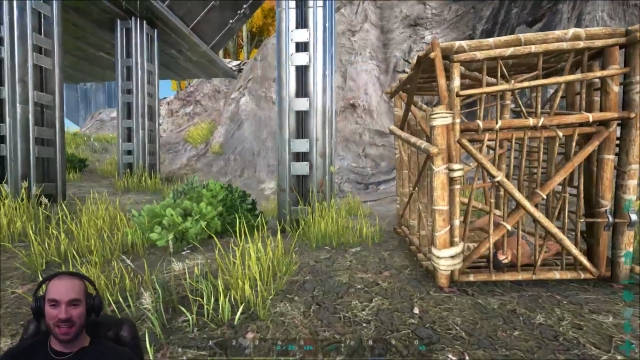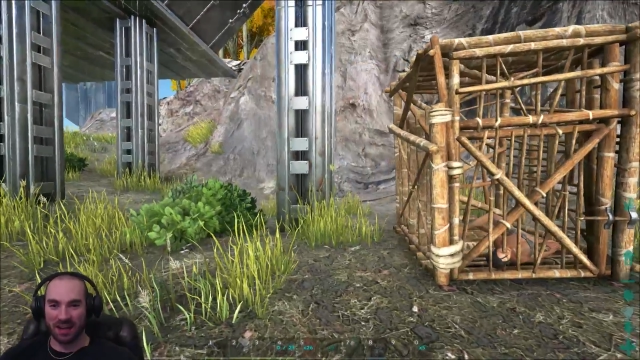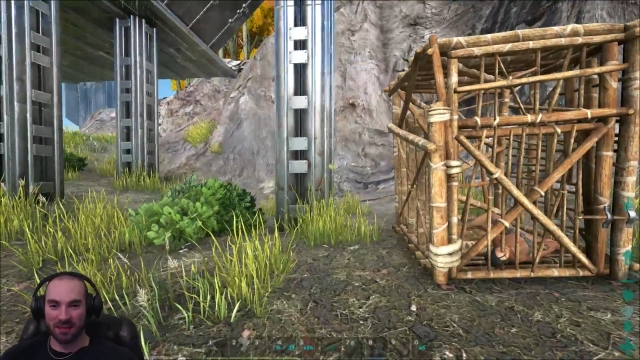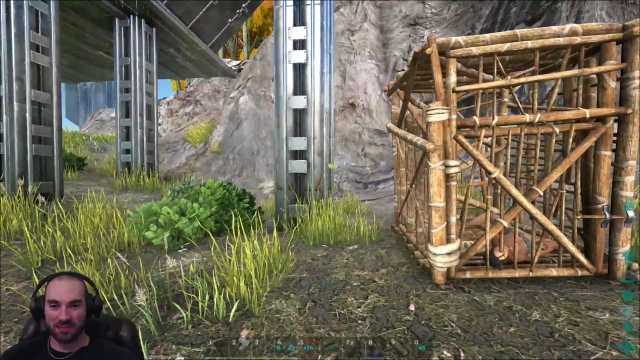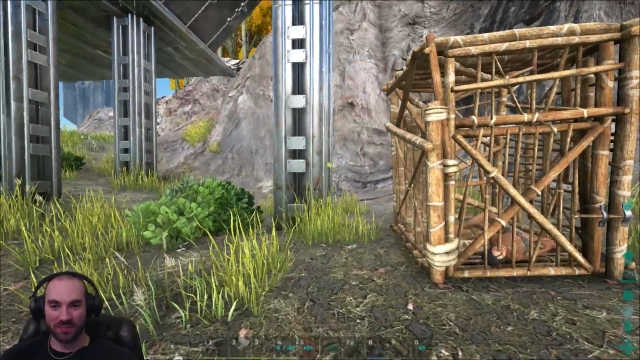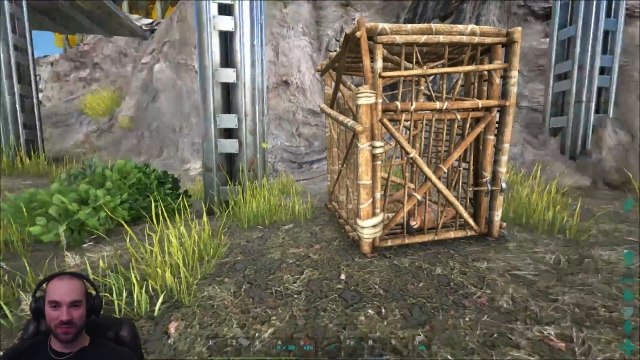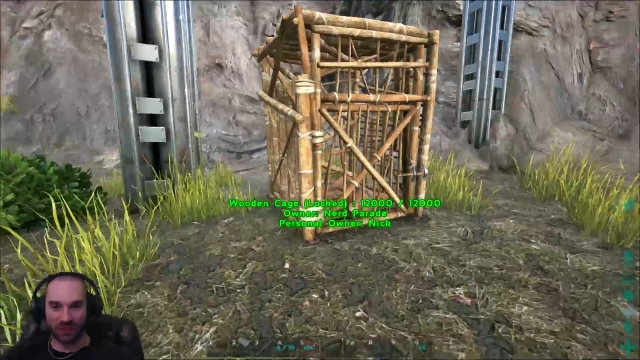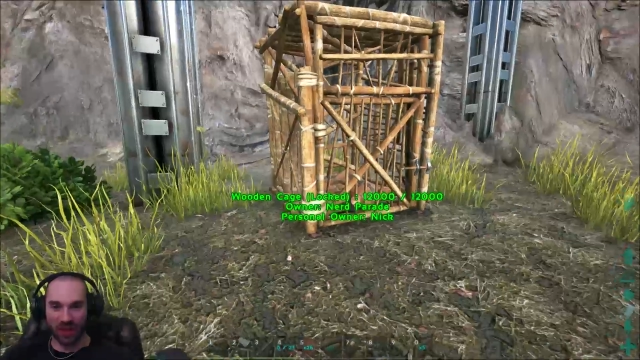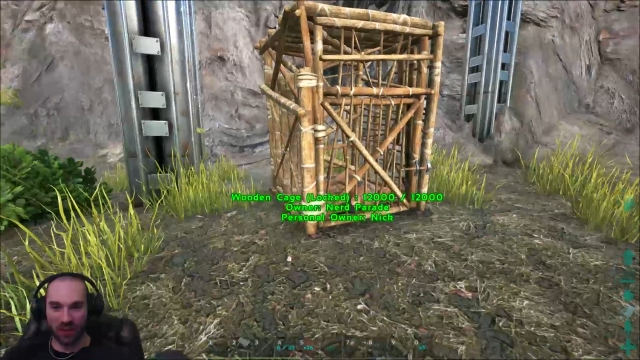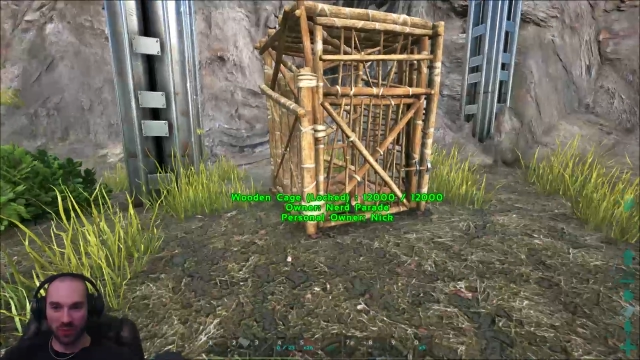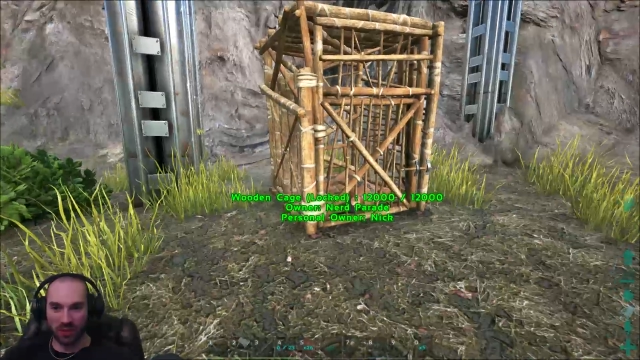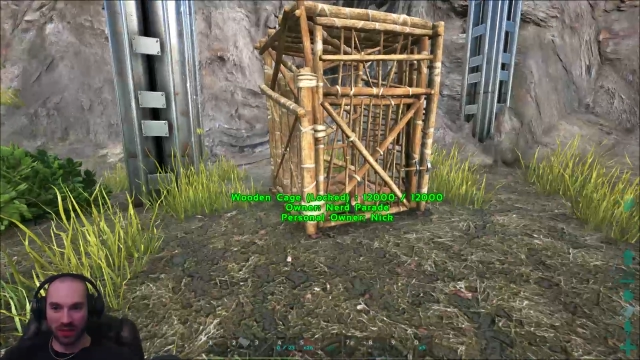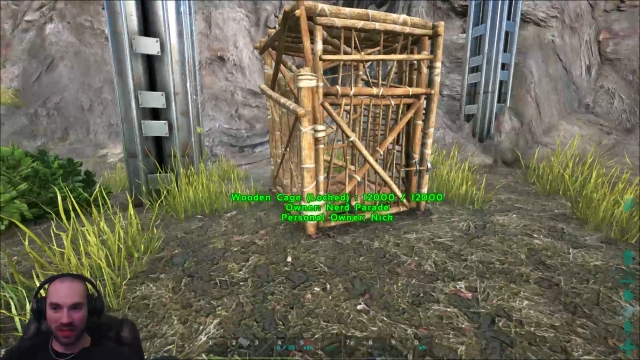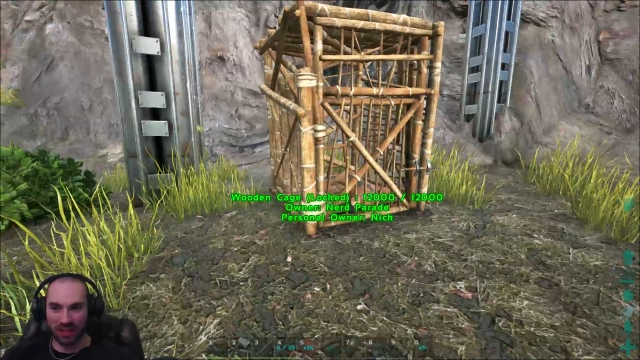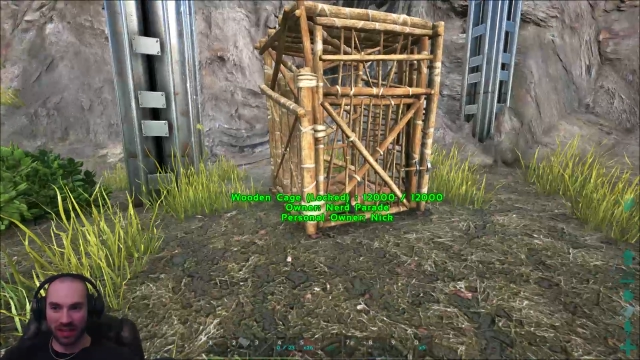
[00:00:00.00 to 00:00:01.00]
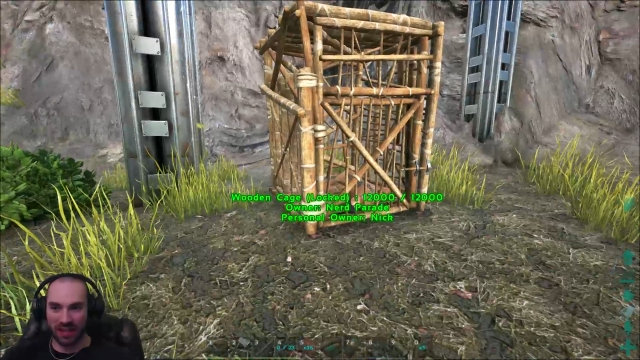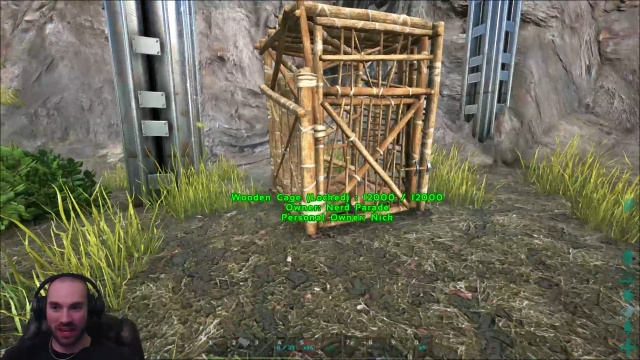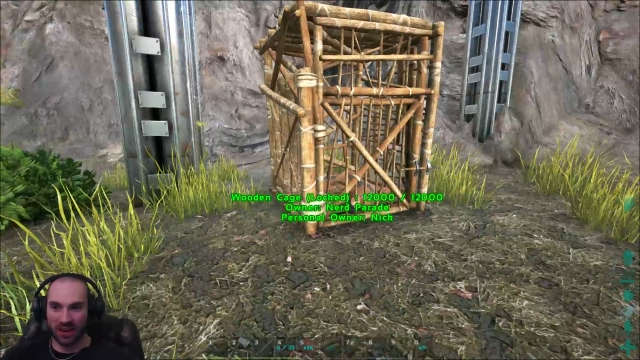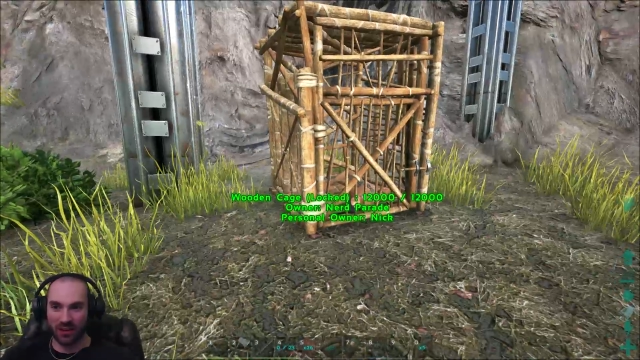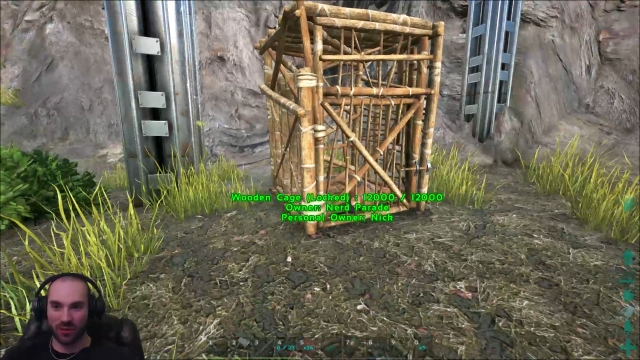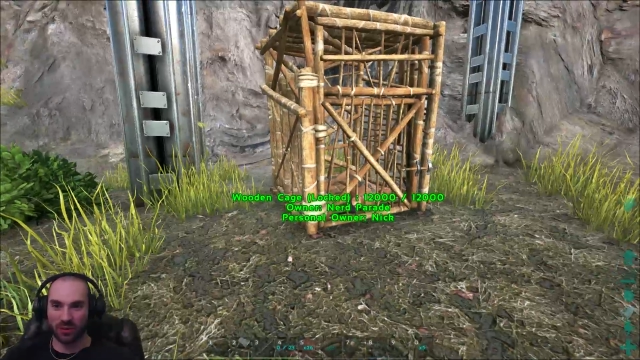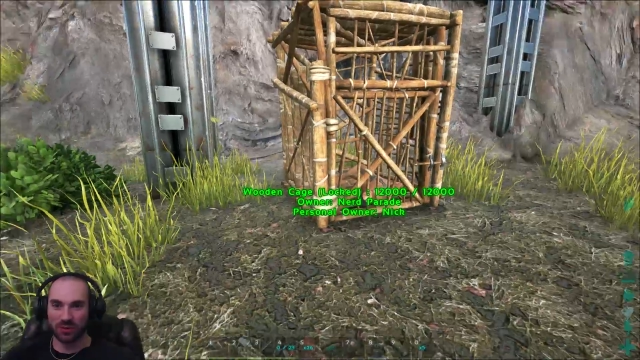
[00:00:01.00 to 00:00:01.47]
I'm I really like
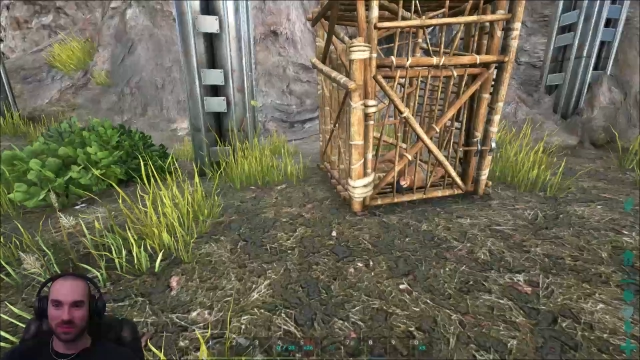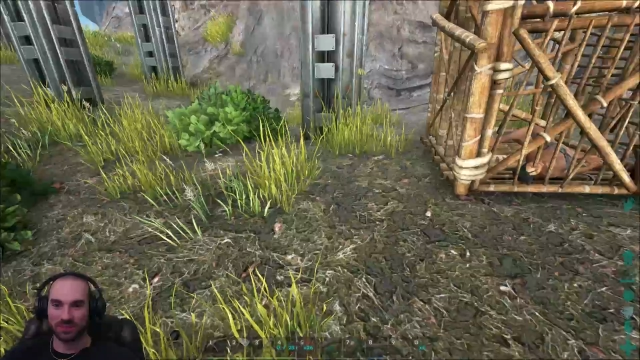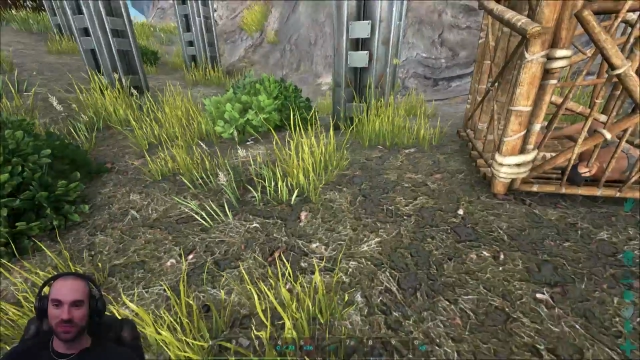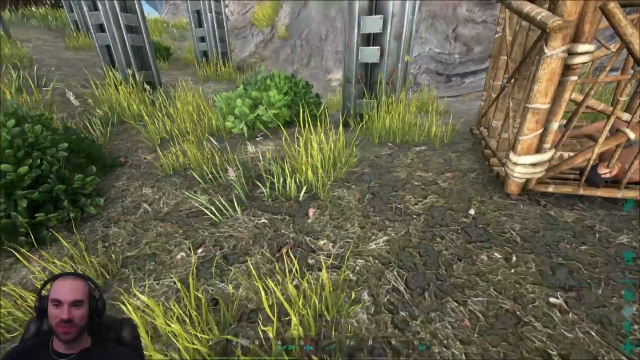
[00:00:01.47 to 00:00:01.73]
how